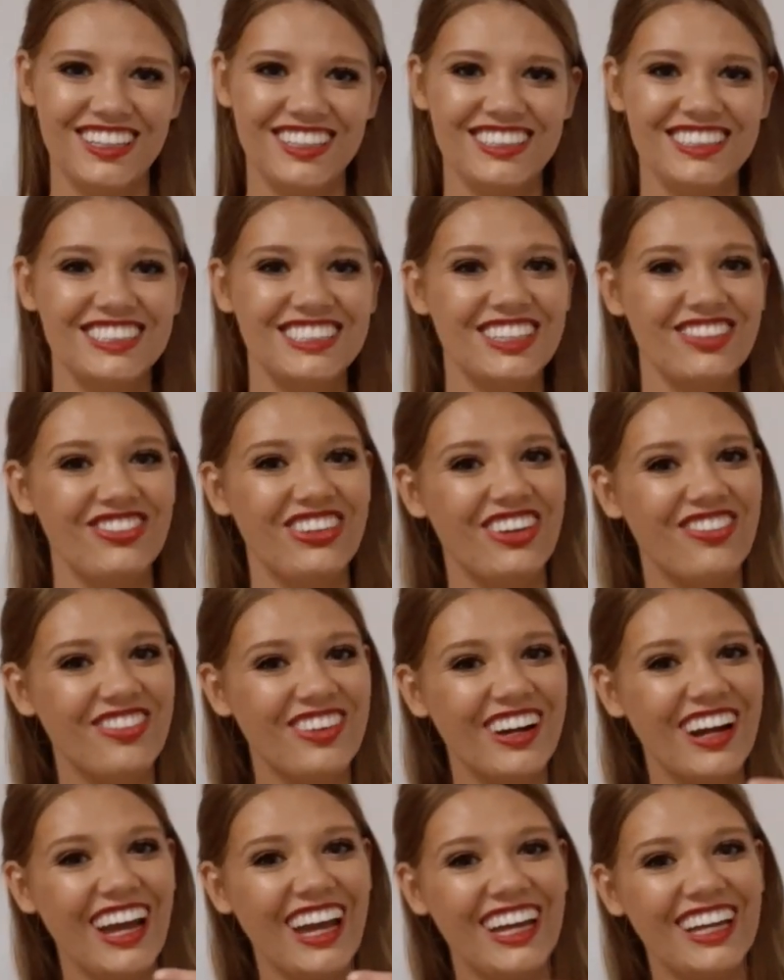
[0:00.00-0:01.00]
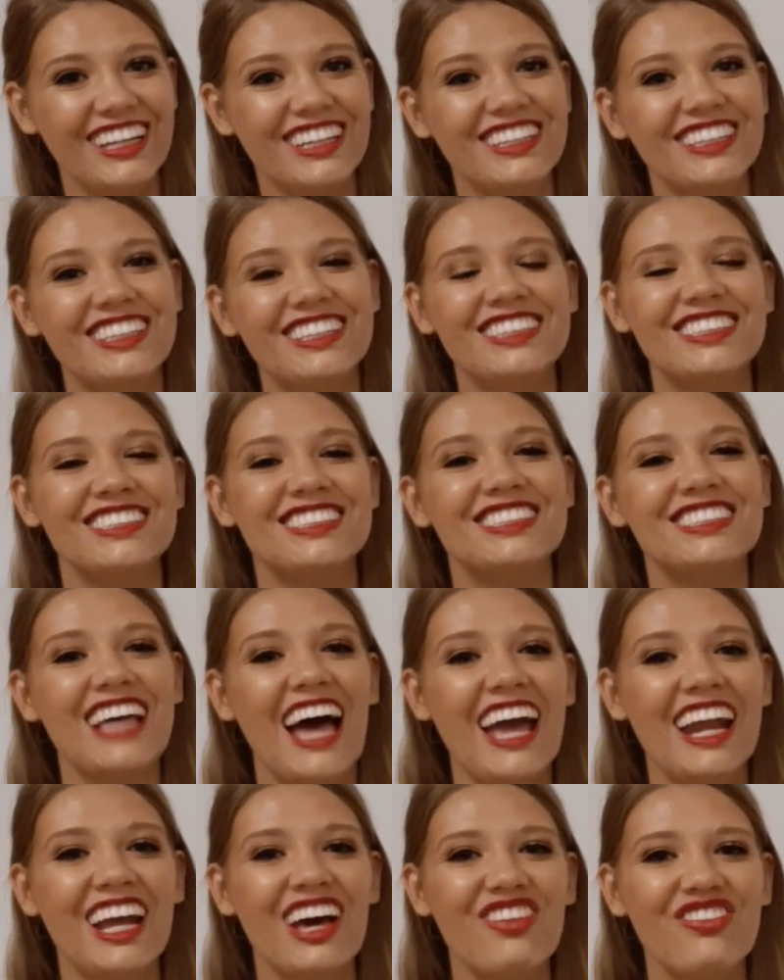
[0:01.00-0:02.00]
Tip number 8,
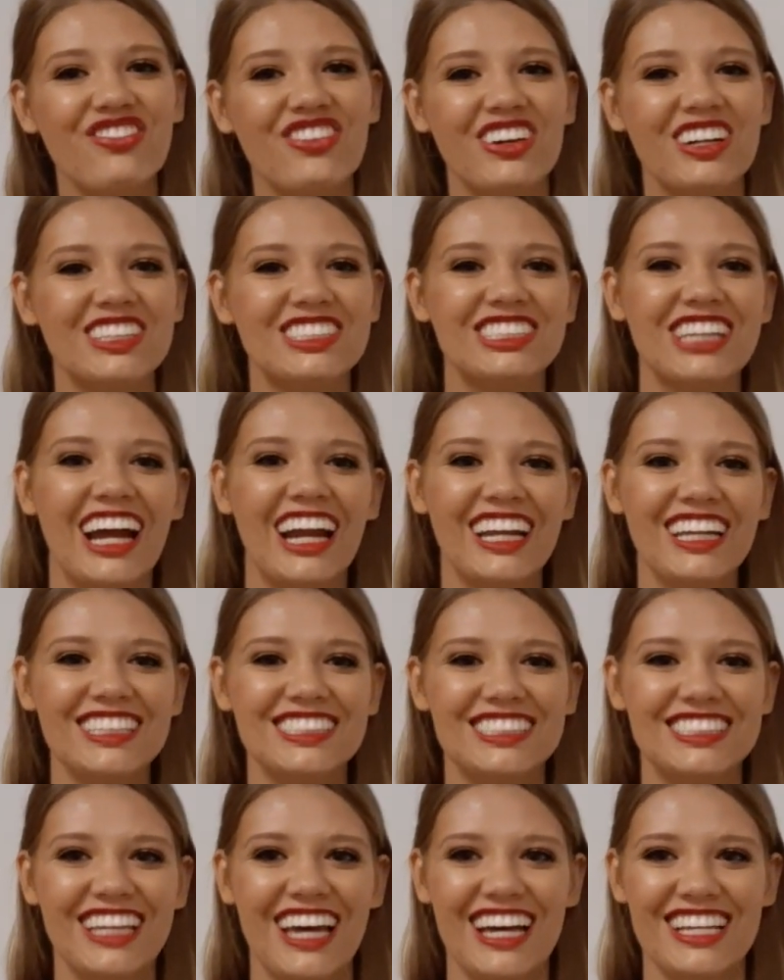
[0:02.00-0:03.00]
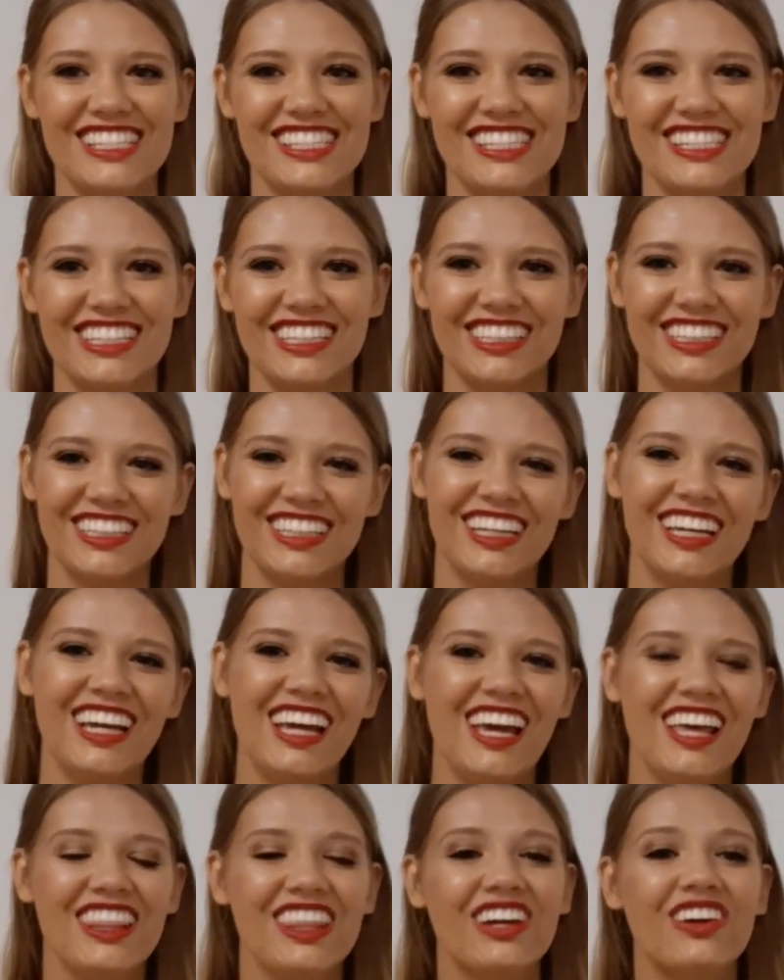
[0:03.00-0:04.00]
sign up for a Chinese test.
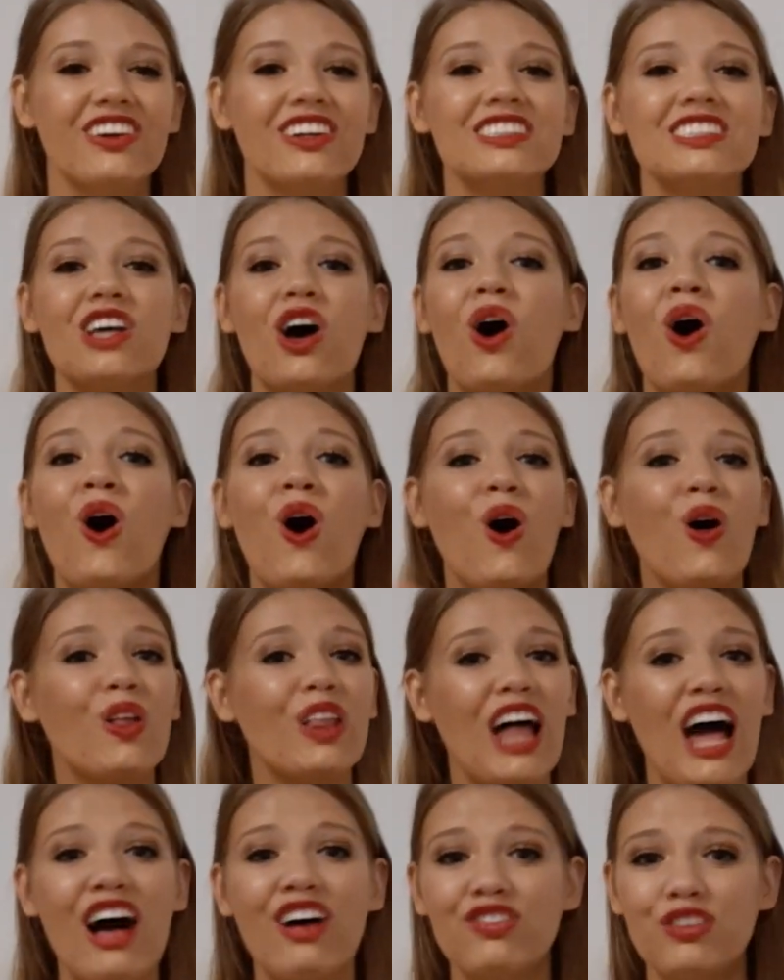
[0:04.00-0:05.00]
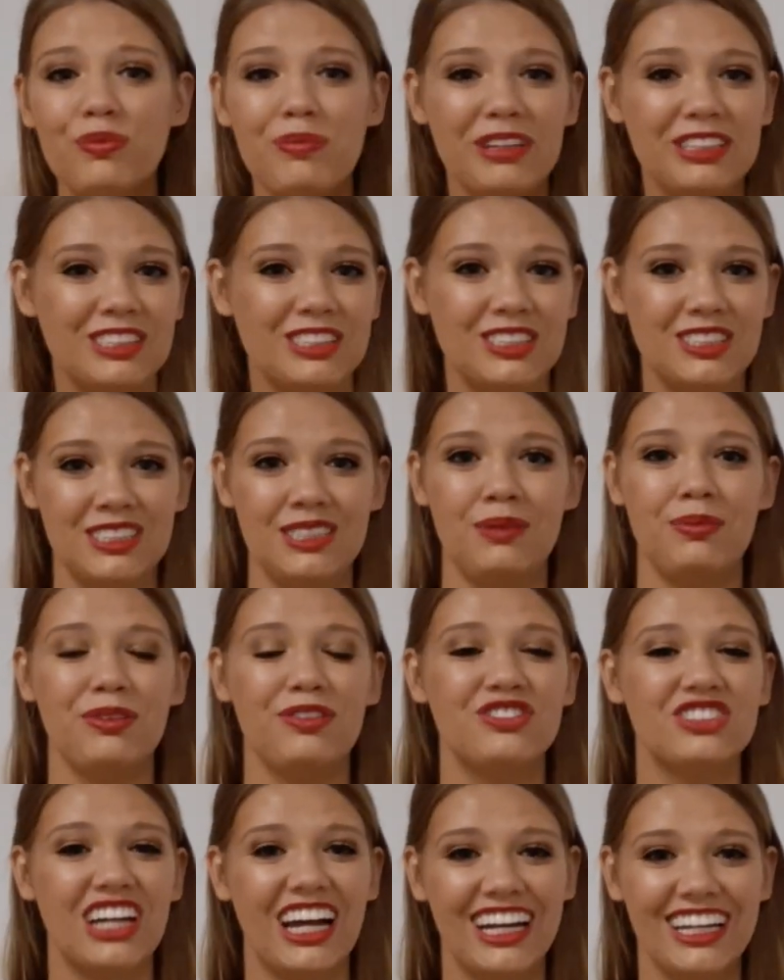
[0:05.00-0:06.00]
There is a whole alphabet soup
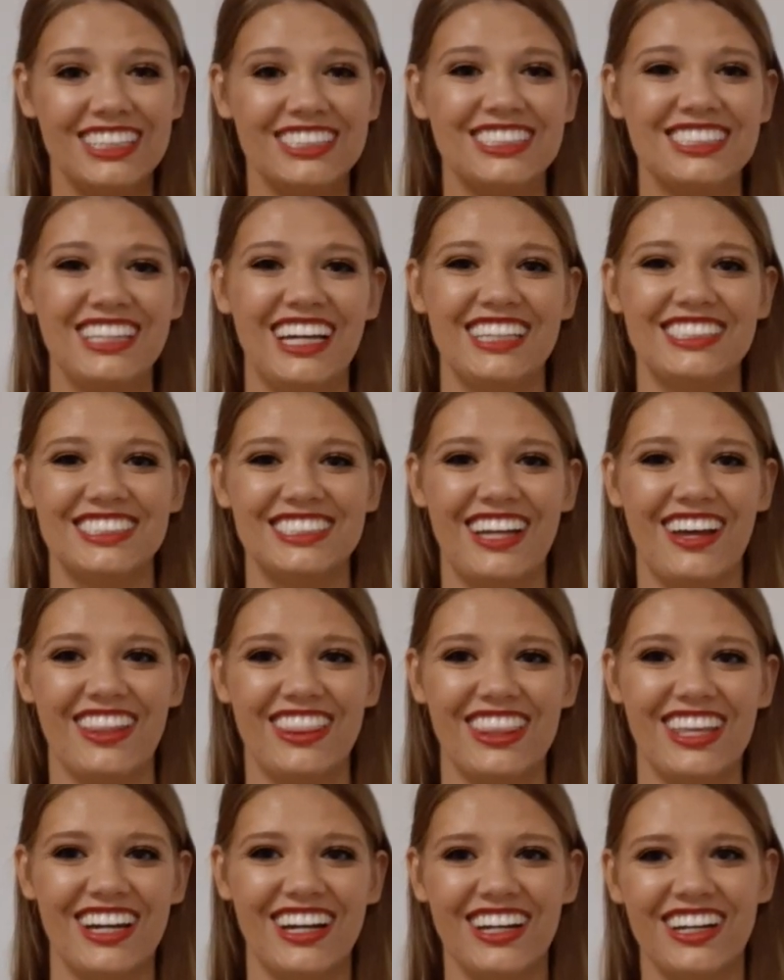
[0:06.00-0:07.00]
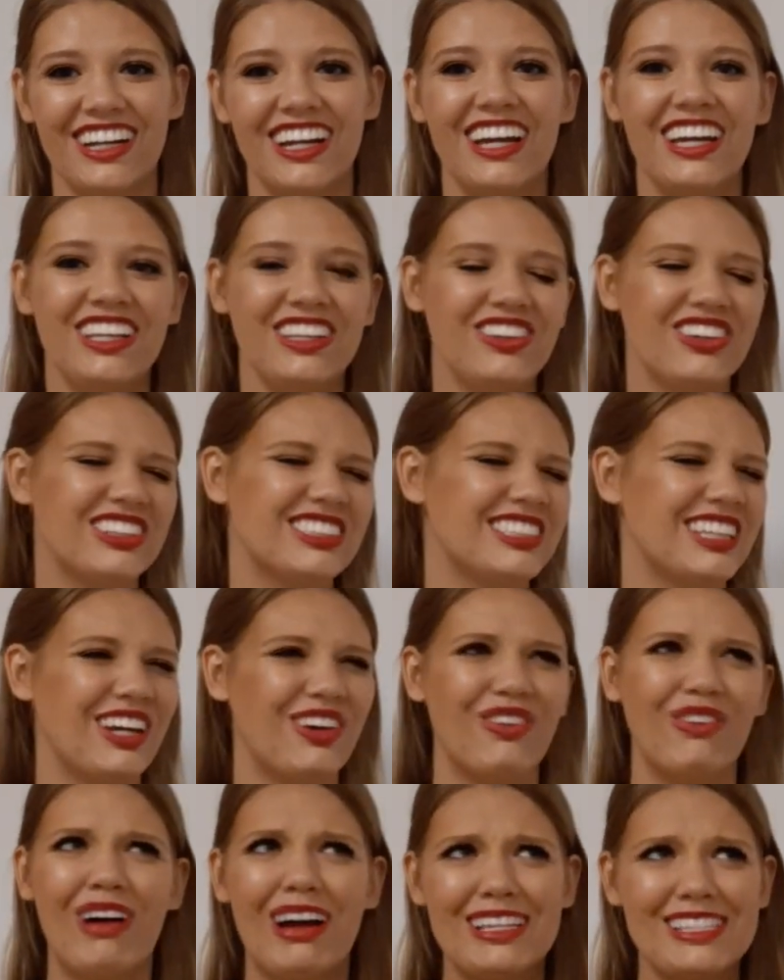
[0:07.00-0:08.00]
of Chinese tests out there. You can take
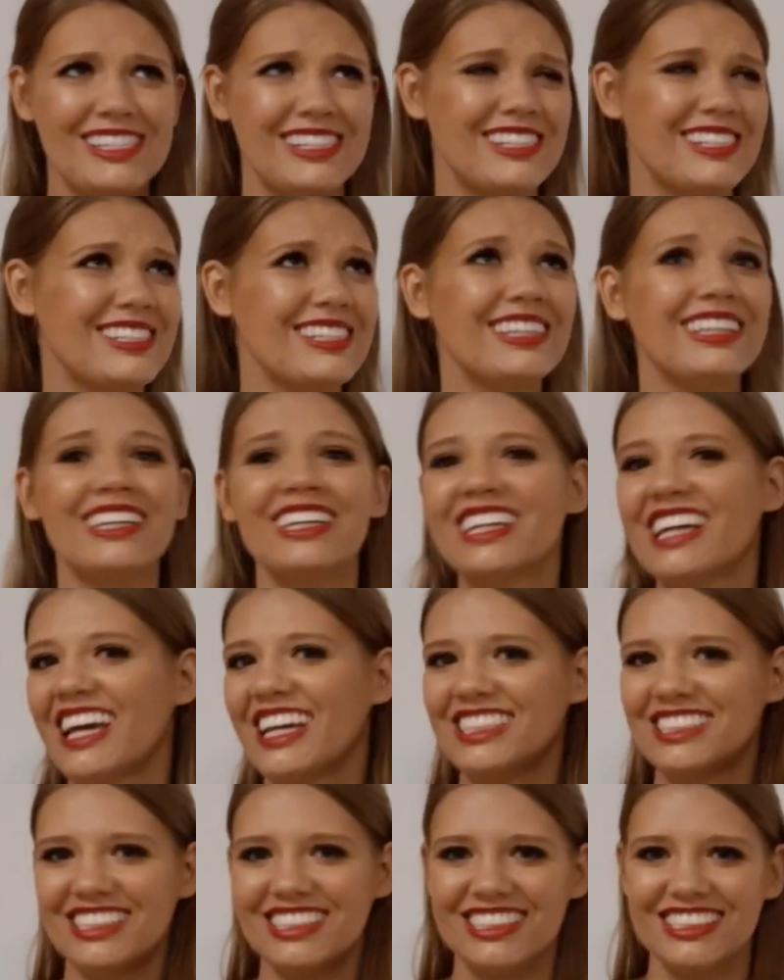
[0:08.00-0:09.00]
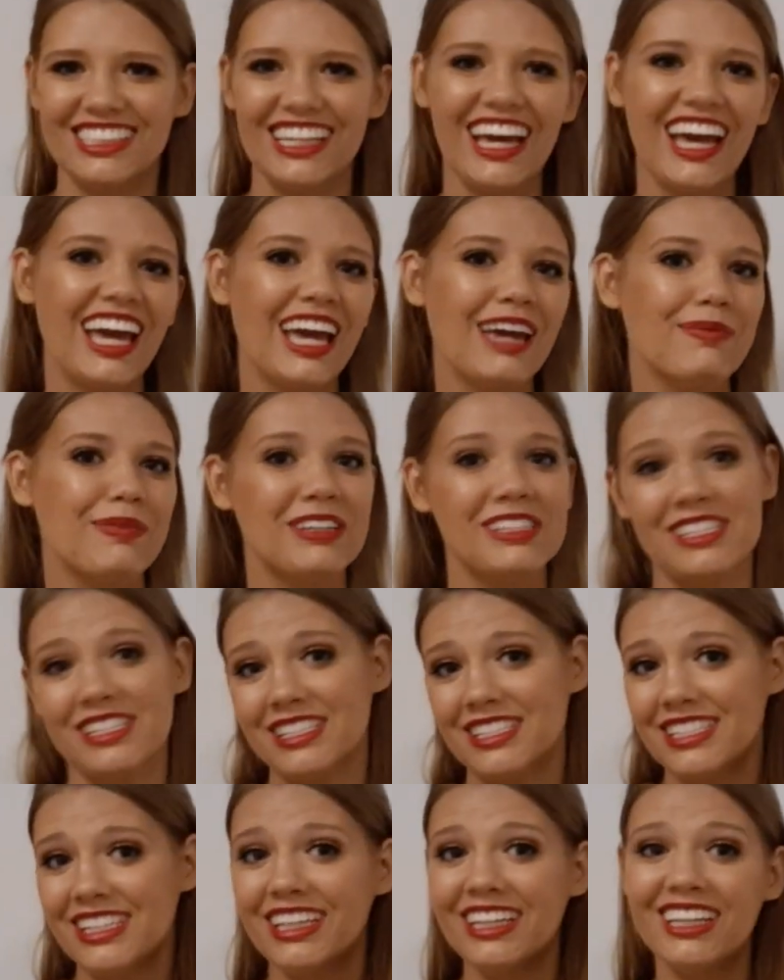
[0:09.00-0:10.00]
YCT, HSK,
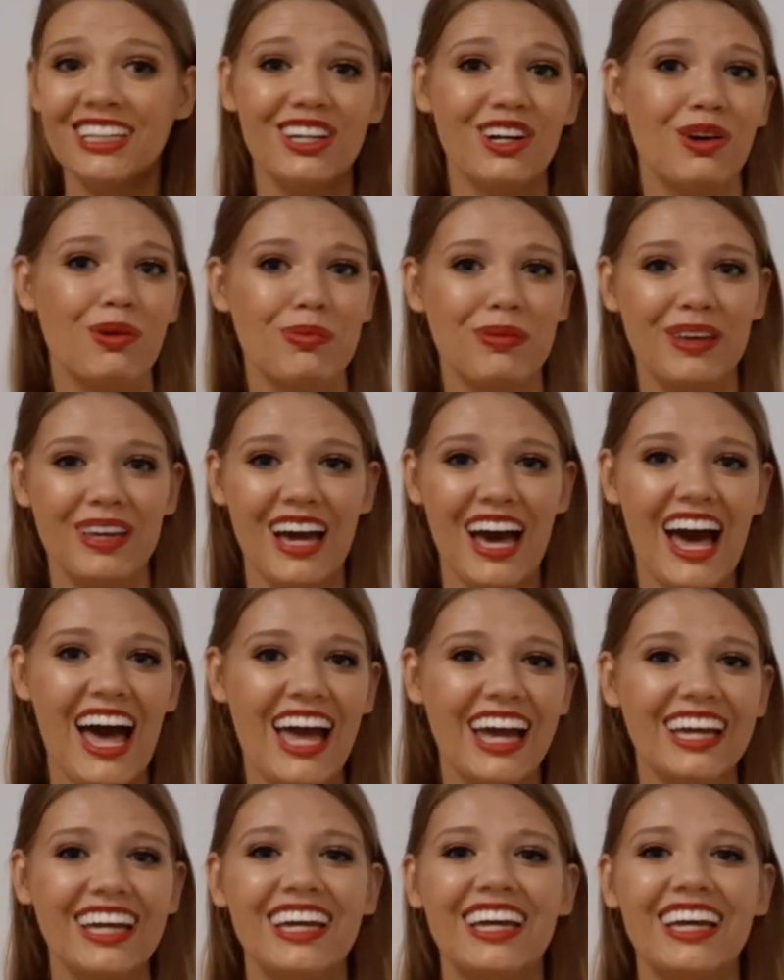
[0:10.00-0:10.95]
BCT, OPI.